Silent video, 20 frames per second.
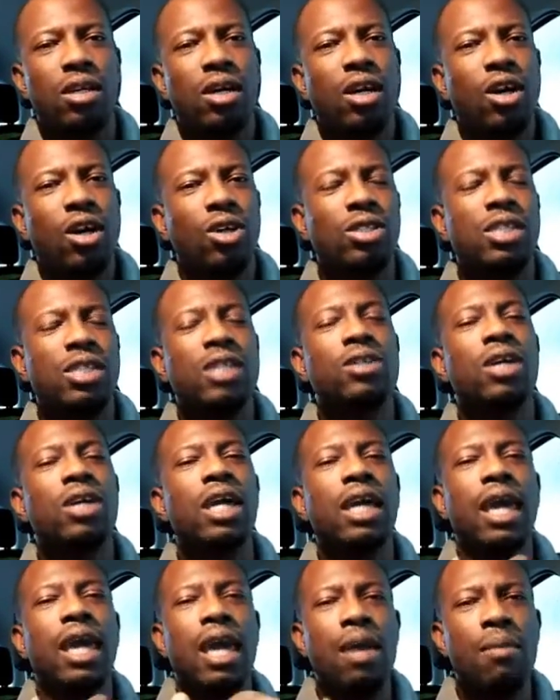until he
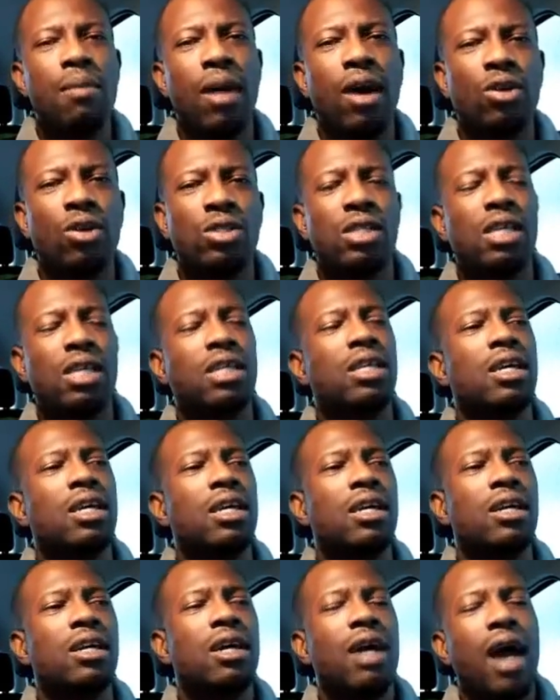came out in the
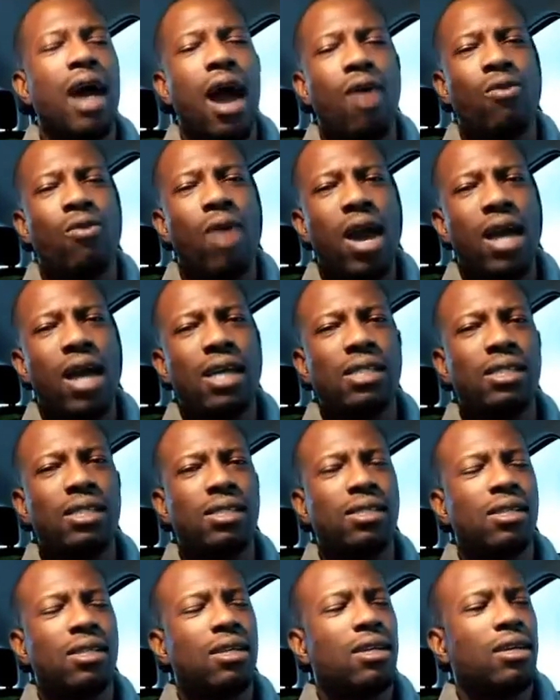Arise
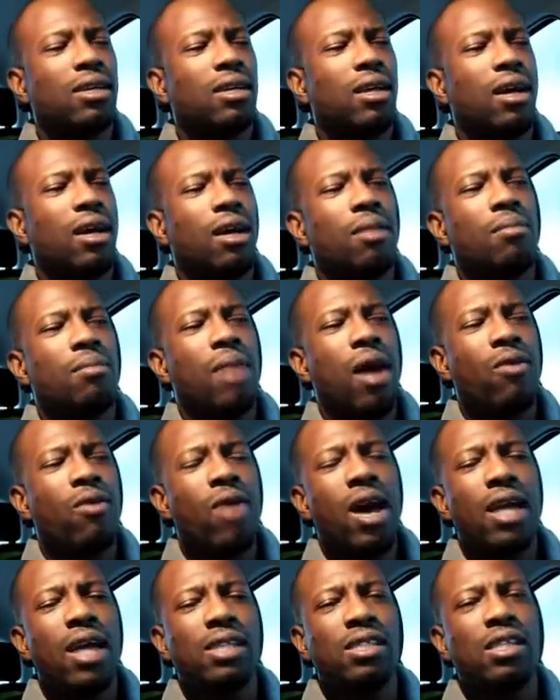um,
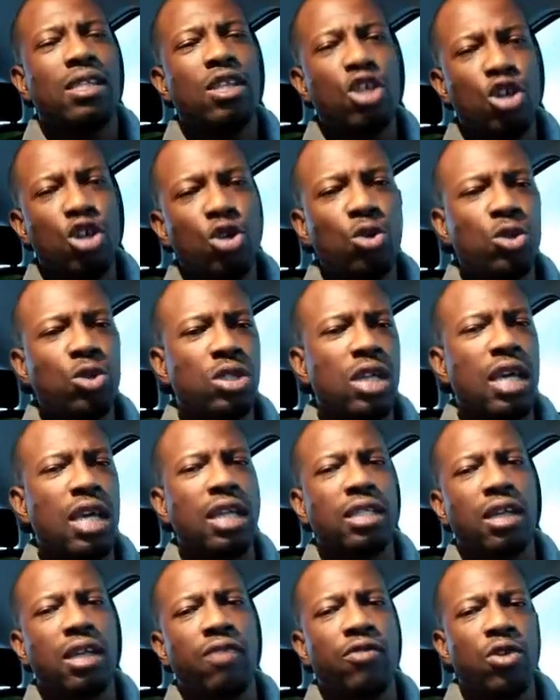Arise News
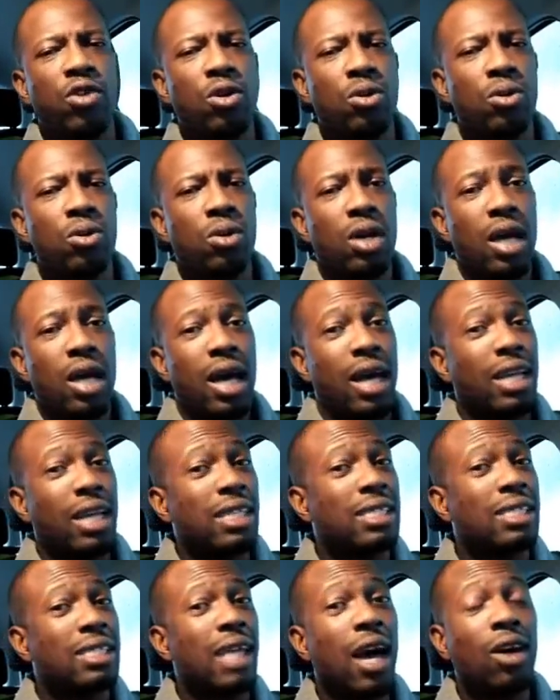interview, and he
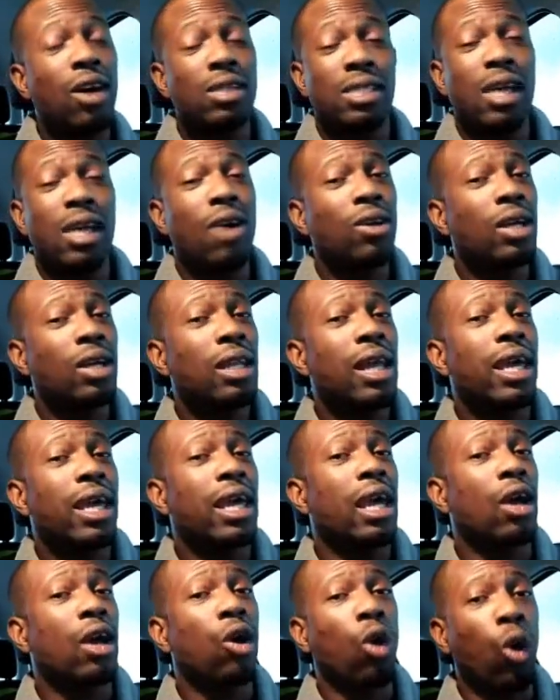so- sounded like
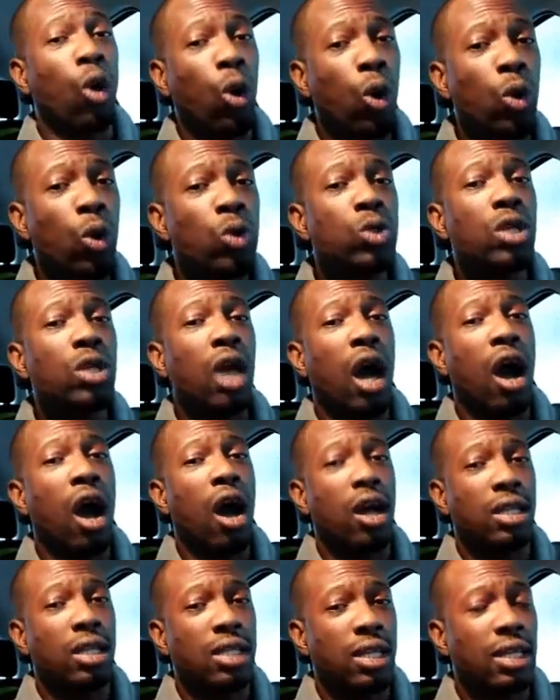a
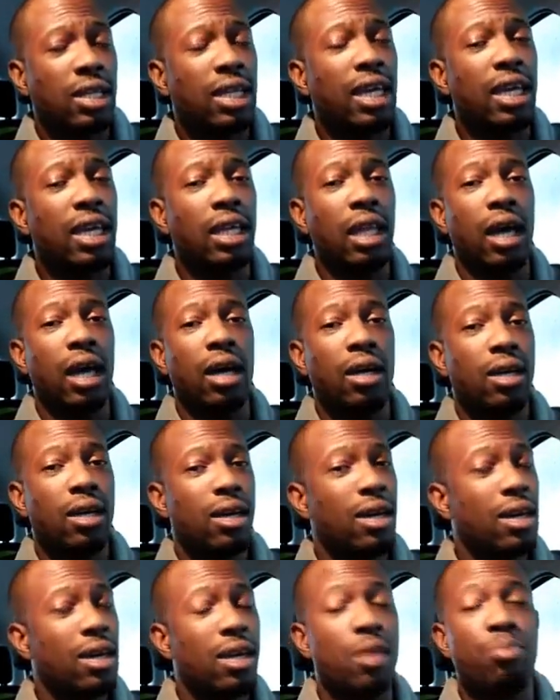cold-hearted killer.
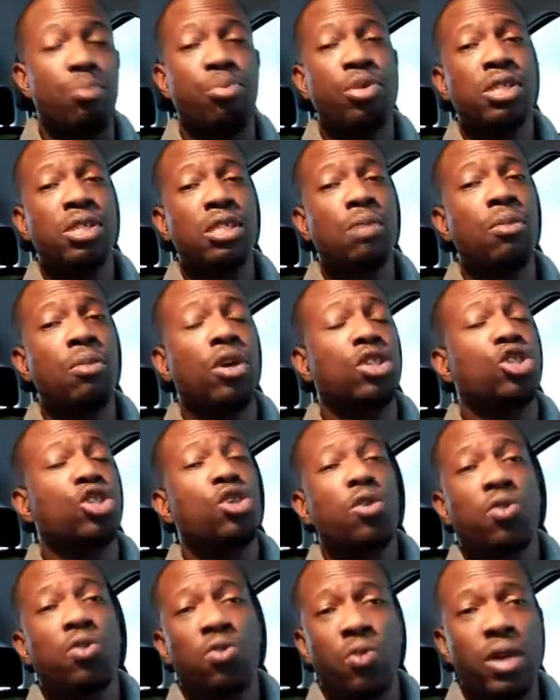He pretty much
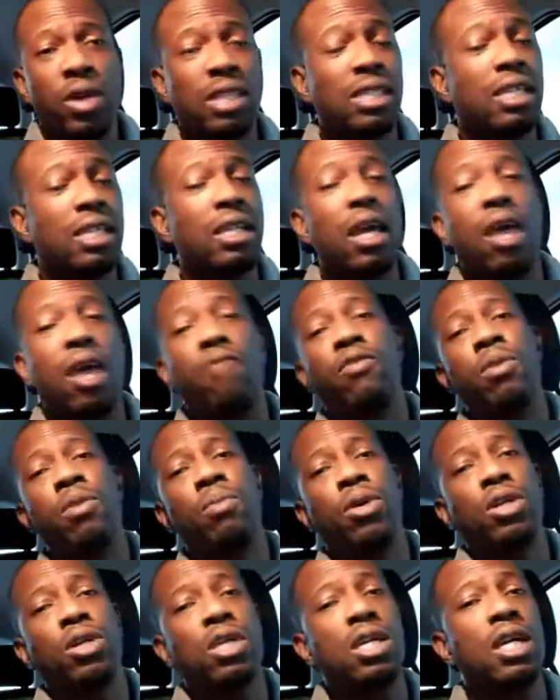threatened
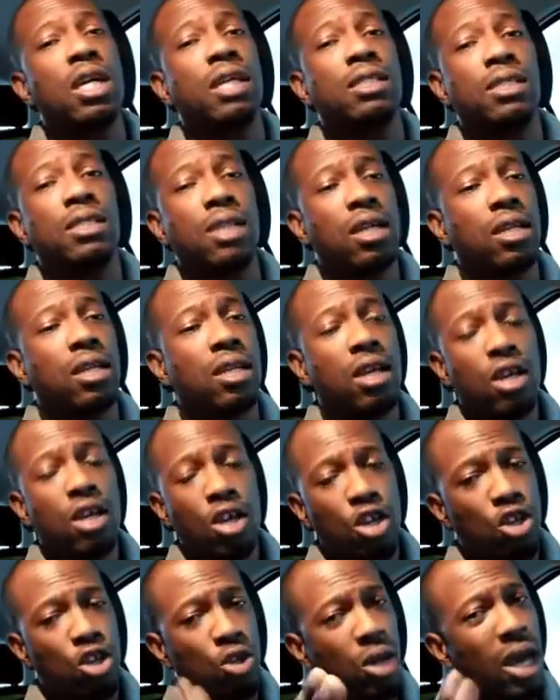everybody and said,
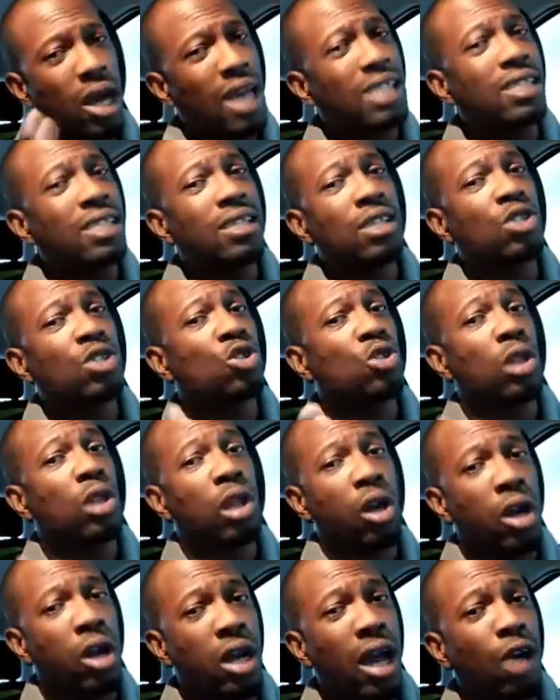"You guys need to
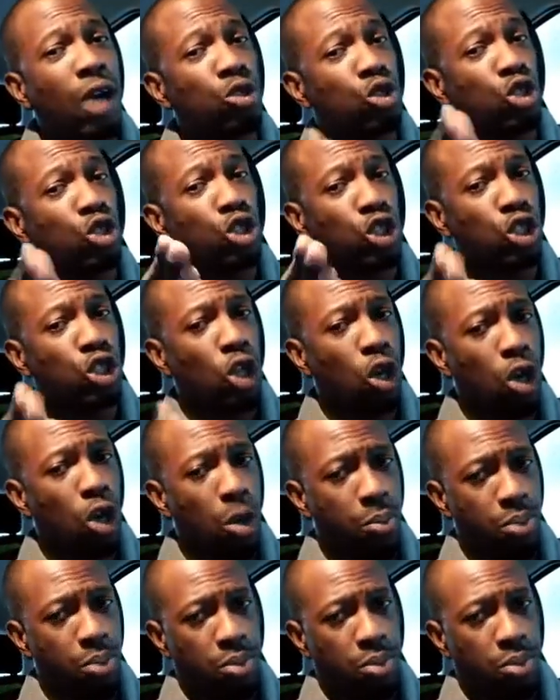learn how to shut up."